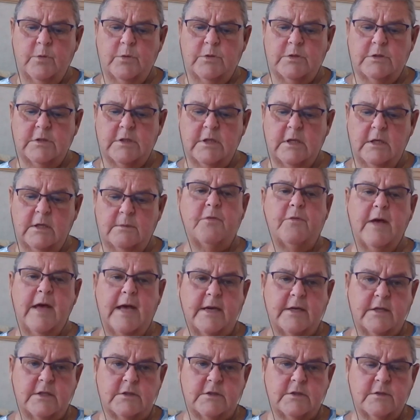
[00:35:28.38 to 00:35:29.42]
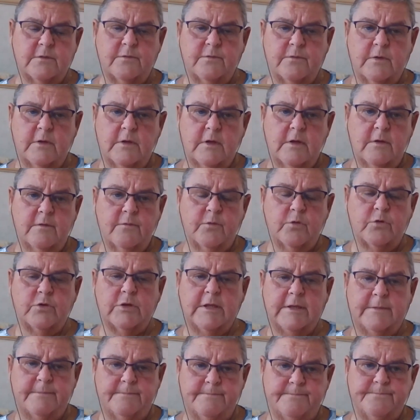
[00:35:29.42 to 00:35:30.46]
providers of funding.
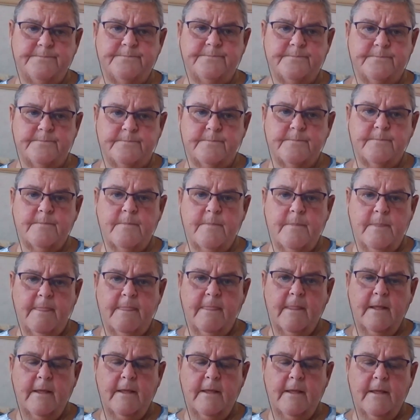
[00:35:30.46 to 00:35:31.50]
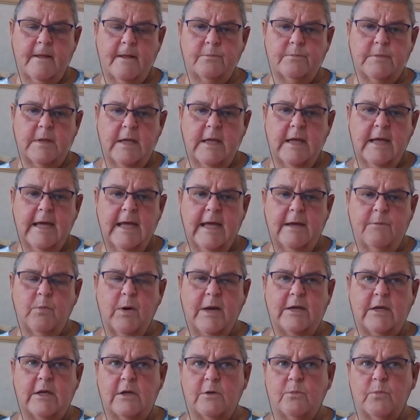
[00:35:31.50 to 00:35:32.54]
When you almost say that, well,
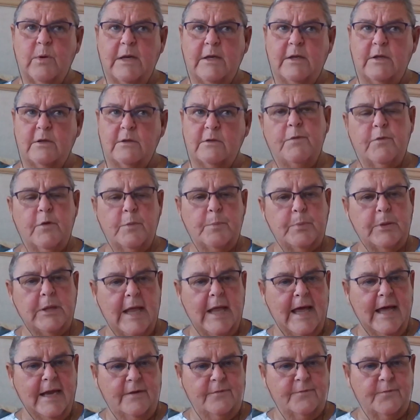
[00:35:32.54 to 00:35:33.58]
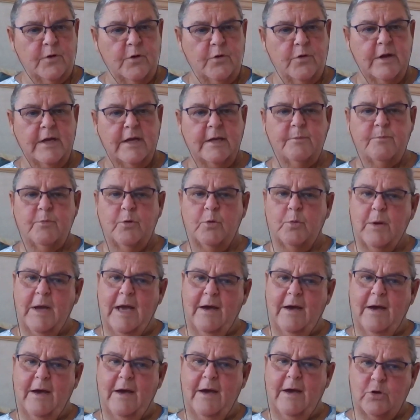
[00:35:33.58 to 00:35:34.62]
we've applied for it, but we quite achieved that yet,
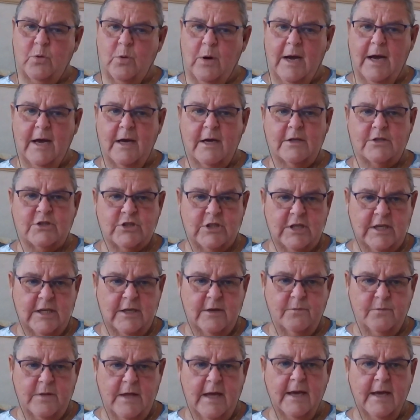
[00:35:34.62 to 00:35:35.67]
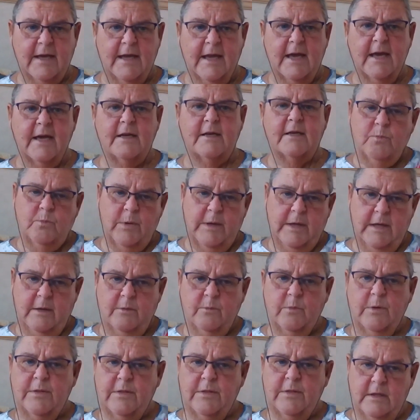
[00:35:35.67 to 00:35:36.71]
doesn't have the same impact as being with
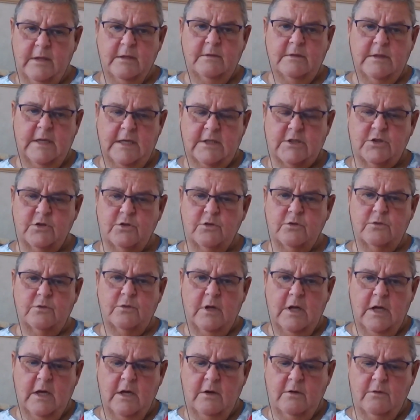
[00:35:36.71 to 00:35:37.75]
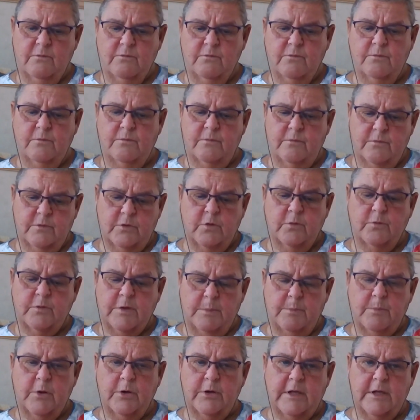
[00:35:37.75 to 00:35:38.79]
national governing body and
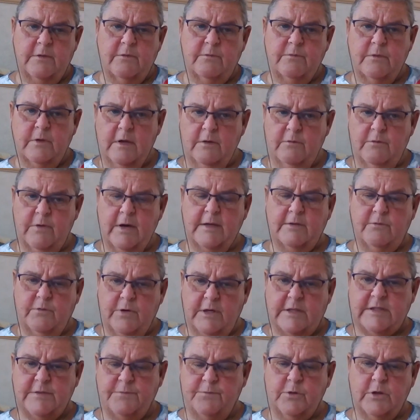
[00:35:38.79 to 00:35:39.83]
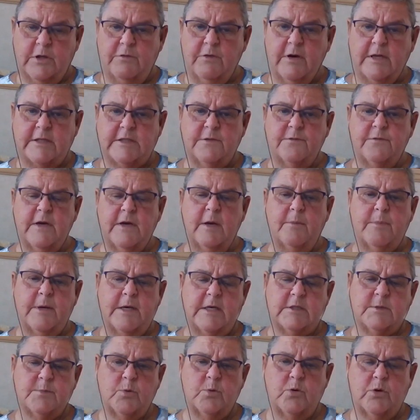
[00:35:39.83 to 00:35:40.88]
fully ratified by Sport England. It doesn't have
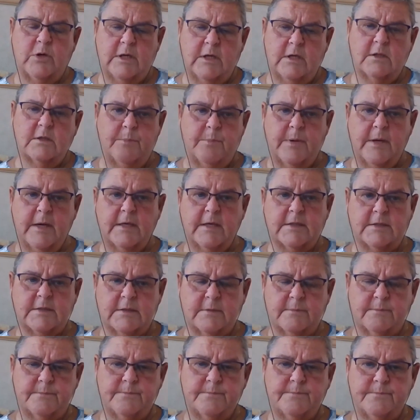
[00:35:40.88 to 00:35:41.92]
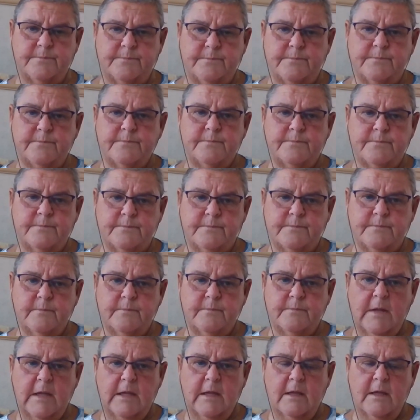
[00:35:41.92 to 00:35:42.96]
the same impact,
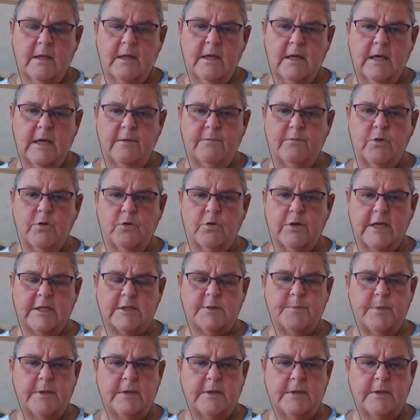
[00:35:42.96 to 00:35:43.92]
even though that's been quite a